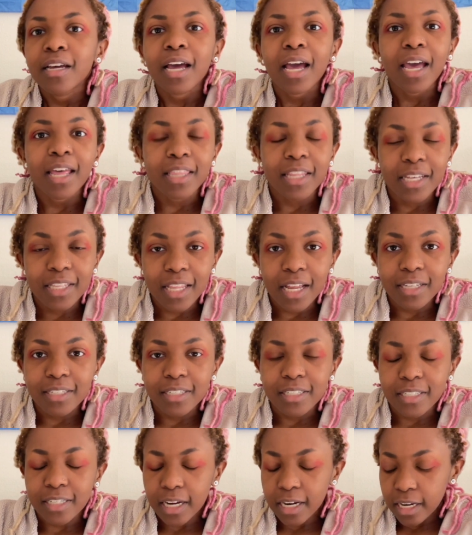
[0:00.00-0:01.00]
And like that's
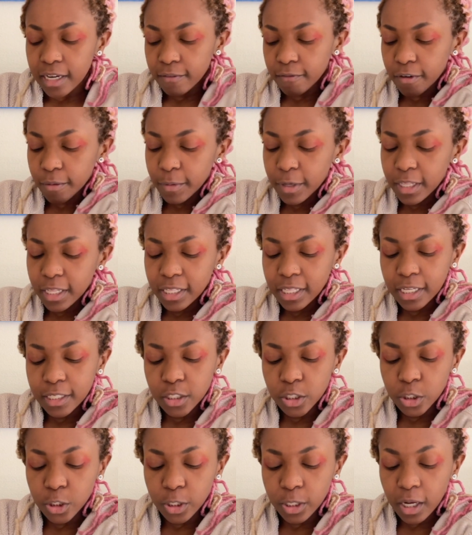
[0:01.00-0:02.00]
exciting for me. Like that's
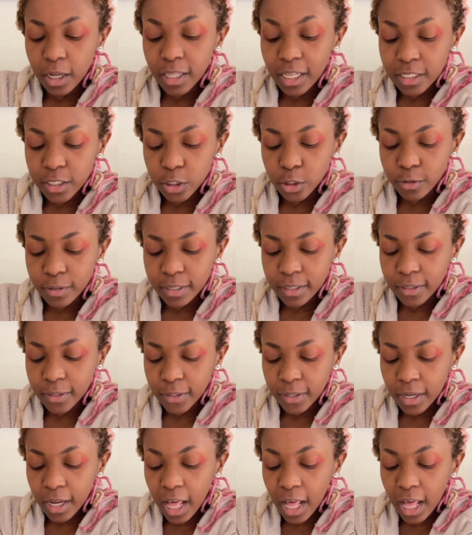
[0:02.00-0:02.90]
a driller.